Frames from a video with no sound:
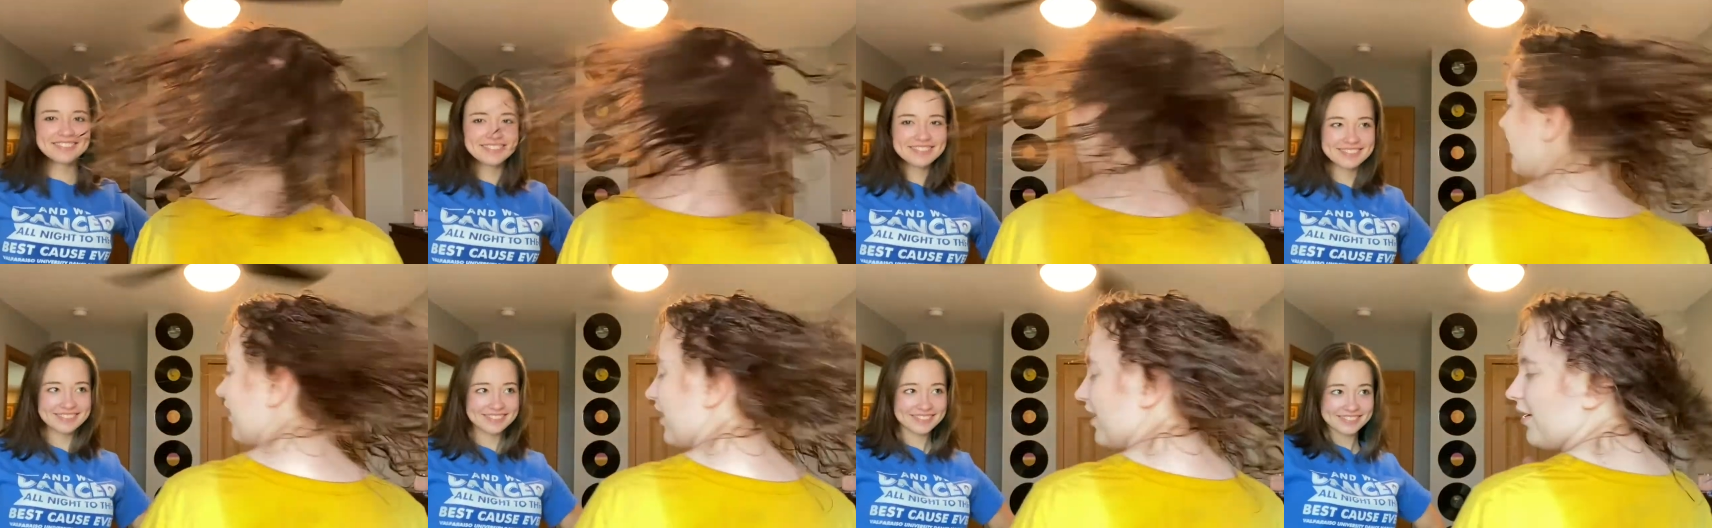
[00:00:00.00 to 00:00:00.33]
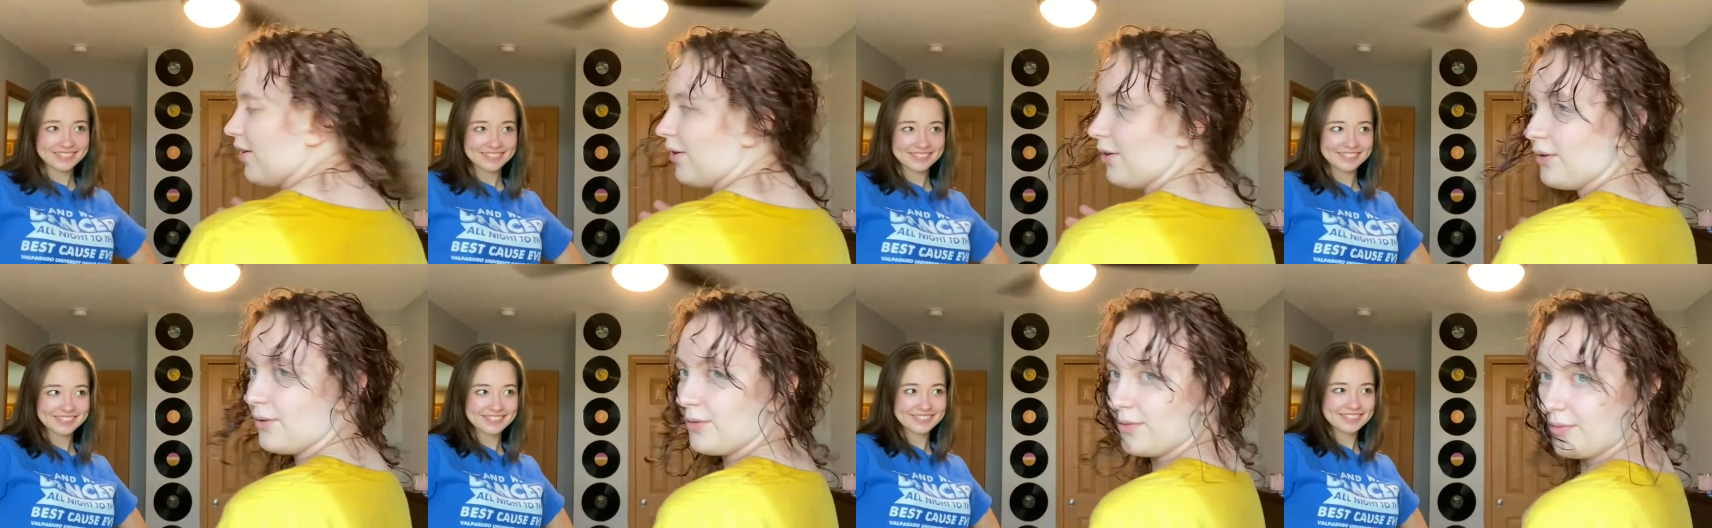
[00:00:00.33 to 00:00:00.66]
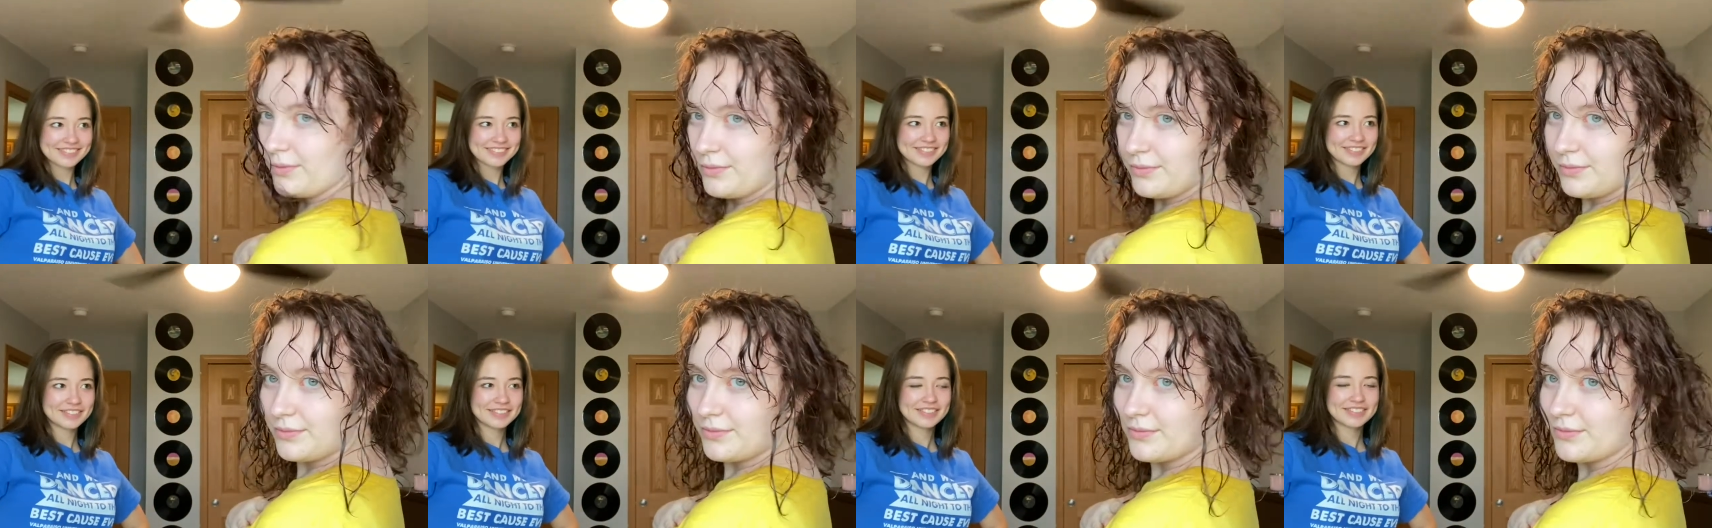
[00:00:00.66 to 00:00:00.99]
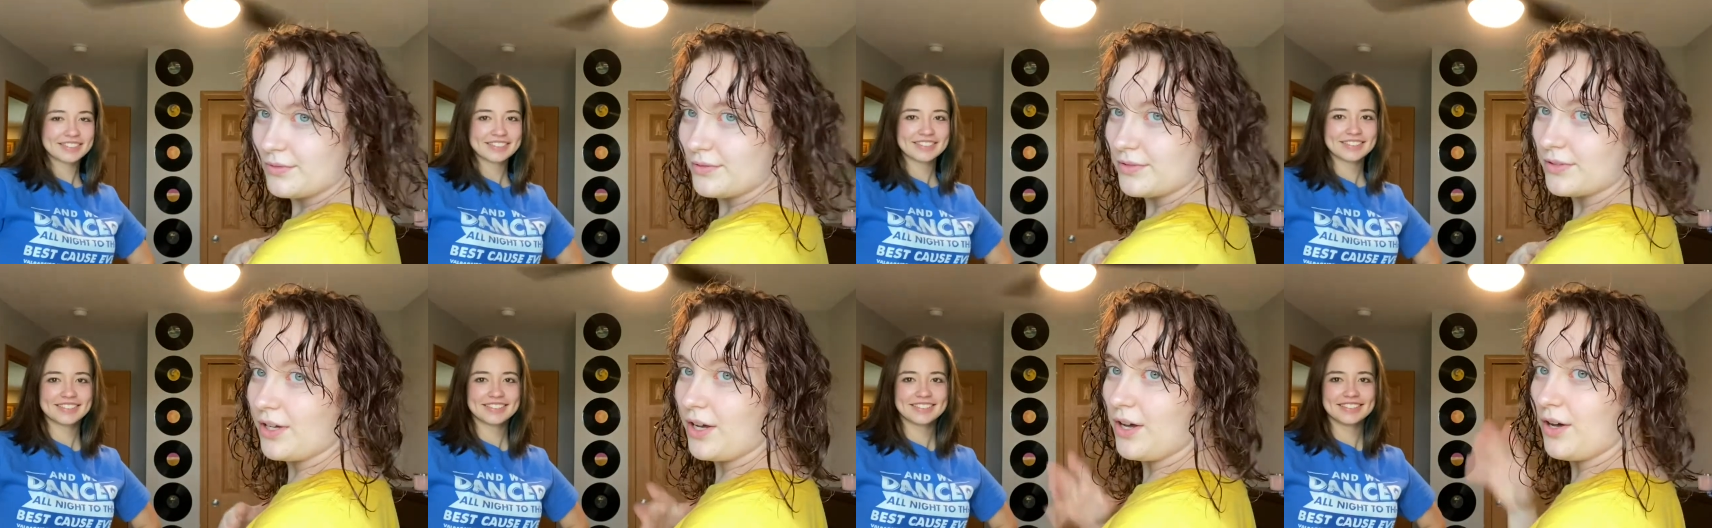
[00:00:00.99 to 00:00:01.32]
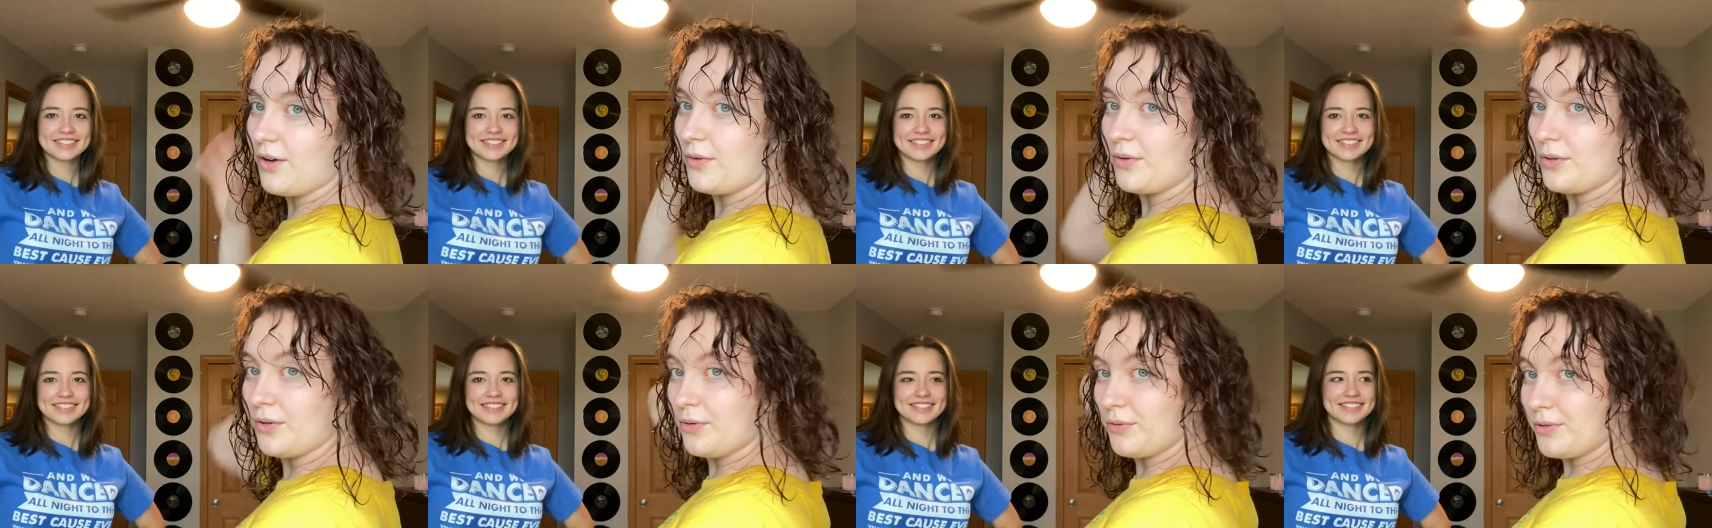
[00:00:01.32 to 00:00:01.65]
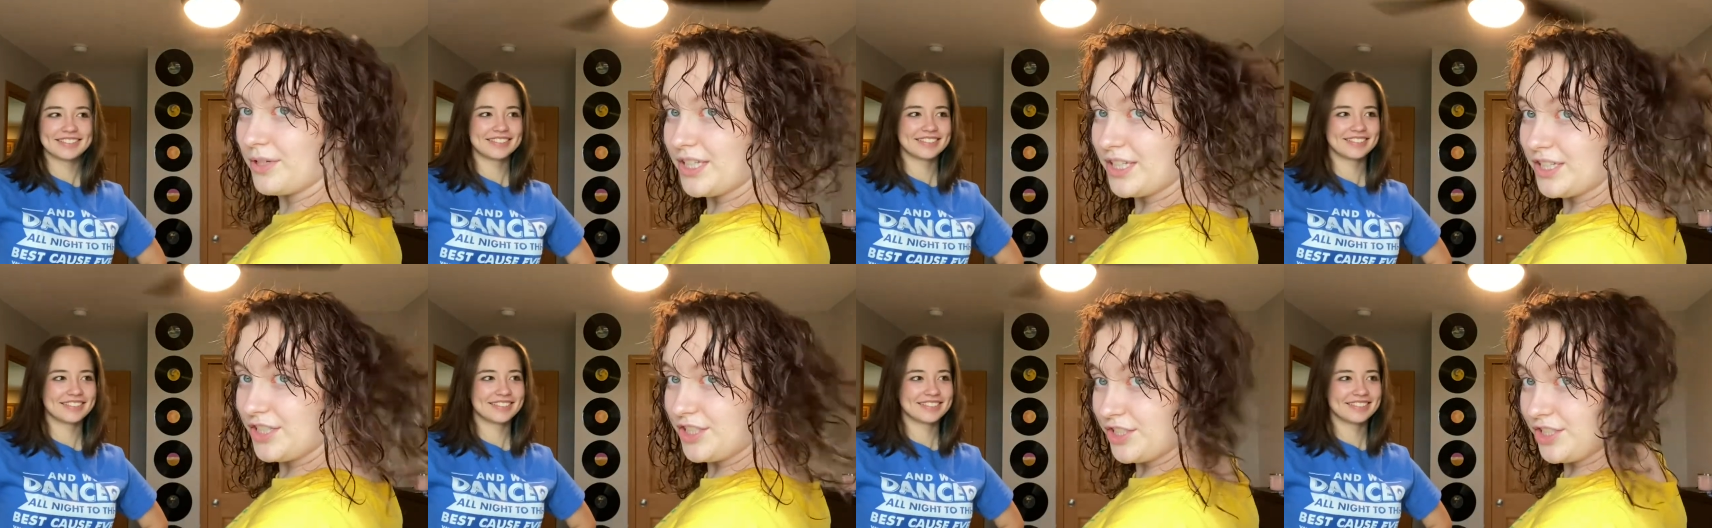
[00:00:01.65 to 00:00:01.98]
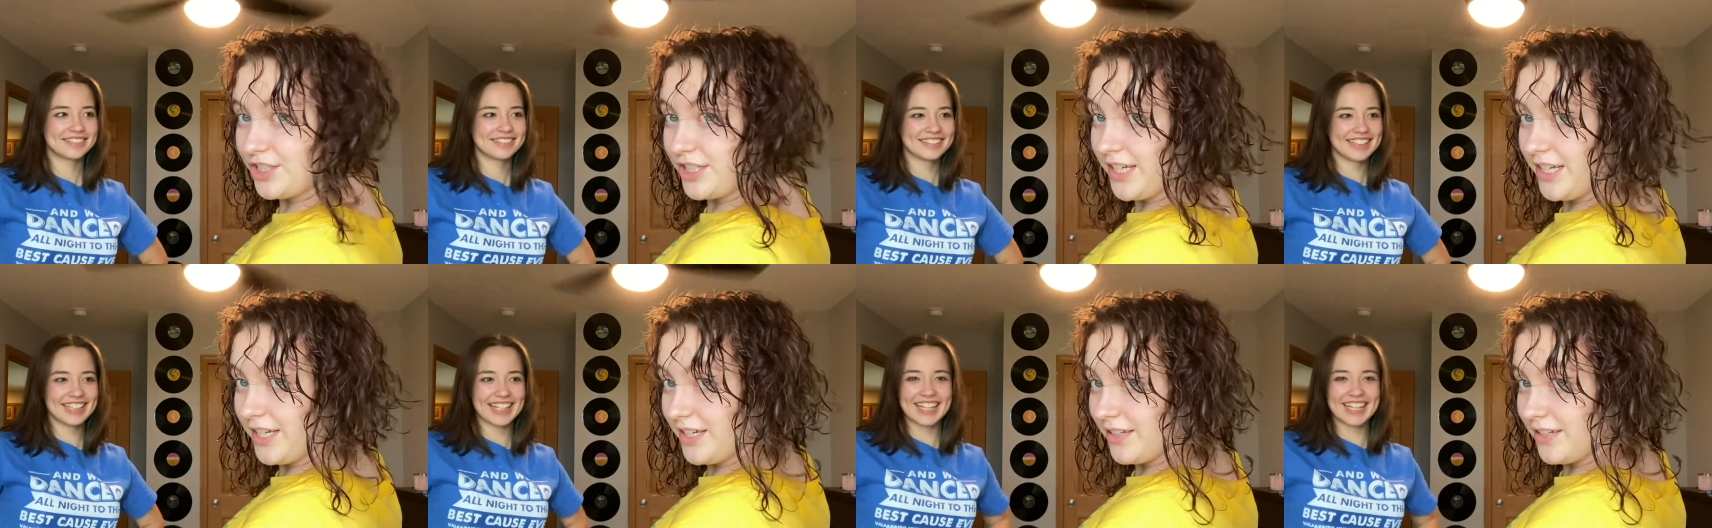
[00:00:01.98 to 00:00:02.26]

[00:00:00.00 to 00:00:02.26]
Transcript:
Speaker 1: Oh. Oh, who is she?